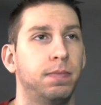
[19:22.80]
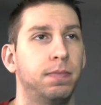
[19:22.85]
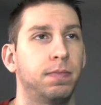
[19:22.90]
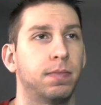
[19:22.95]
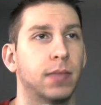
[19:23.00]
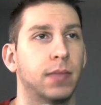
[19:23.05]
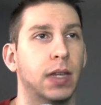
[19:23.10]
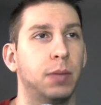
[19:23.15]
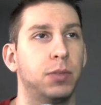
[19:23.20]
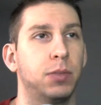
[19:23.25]

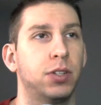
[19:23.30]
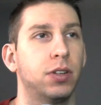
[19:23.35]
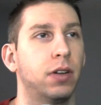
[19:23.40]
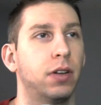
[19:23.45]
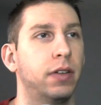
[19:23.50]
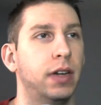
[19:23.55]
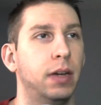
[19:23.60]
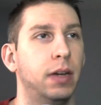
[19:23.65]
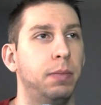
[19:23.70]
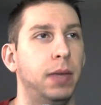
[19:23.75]
I'm
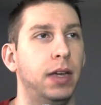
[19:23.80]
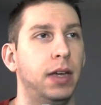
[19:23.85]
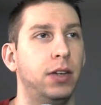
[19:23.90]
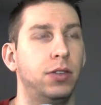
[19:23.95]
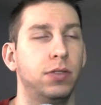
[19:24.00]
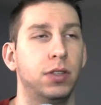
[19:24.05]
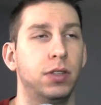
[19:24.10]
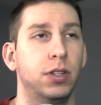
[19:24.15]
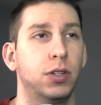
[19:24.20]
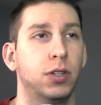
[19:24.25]
sorry I made
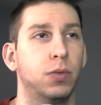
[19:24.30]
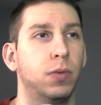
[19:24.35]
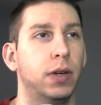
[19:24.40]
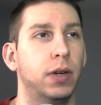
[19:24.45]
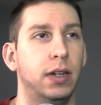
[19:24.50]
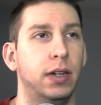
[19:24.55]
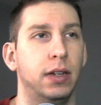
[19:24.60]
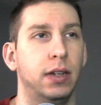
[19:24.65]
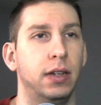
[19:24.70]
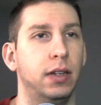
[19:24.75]
you this
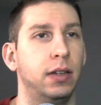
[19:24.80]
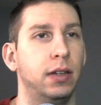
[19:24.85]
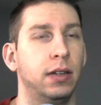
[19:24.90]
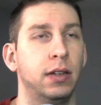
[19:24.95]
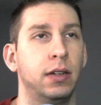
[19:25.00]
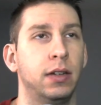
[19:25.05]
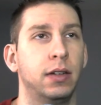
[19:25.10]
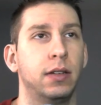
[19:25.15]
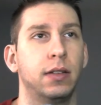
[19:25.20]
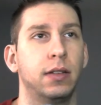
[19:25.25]
way.
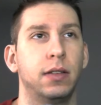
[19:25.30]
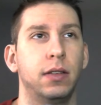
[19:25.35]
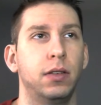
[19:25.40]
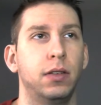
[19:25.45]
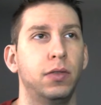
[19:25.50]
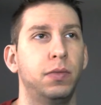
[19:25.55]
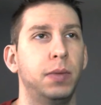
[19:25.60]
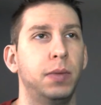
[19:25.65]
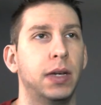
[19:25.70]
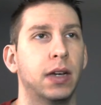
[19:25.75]

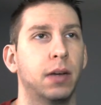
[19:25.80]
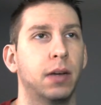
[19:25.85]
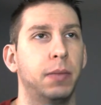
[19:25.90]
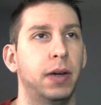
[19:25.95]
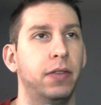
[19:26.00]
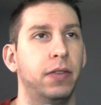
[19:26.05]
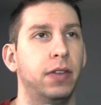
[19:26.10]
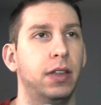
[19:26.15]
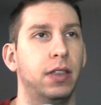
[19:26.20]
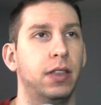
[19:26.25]
You've become
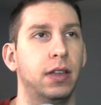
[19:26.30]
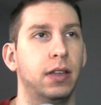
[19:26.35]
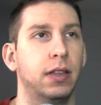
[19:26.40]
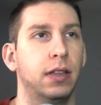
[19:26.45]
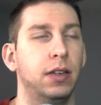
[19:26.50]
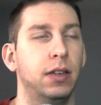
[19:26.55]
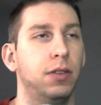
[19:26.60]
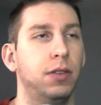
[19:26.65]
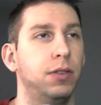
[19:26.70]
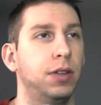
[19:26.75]
everything
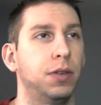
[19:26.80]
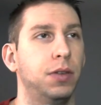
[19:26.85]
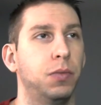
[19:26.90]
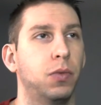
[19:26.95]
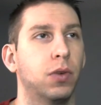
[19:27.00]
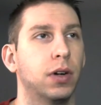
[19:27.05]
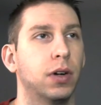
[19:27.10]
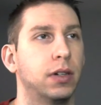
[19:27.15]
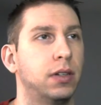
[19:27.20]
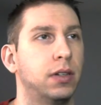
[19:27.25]
that you didn't
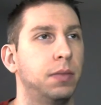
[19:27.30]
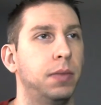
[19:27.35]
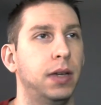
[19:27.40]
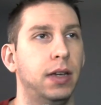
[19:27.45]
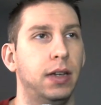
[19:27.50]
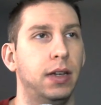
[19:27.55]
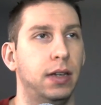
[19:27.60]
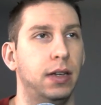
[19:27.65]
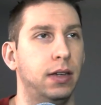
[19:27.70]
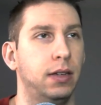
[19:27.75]
want to
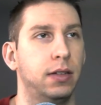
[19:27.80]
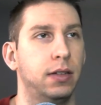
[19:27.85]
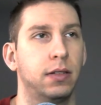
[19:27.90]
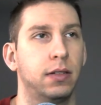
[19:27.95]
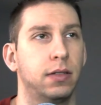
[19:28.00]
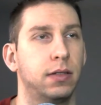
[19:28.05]
be.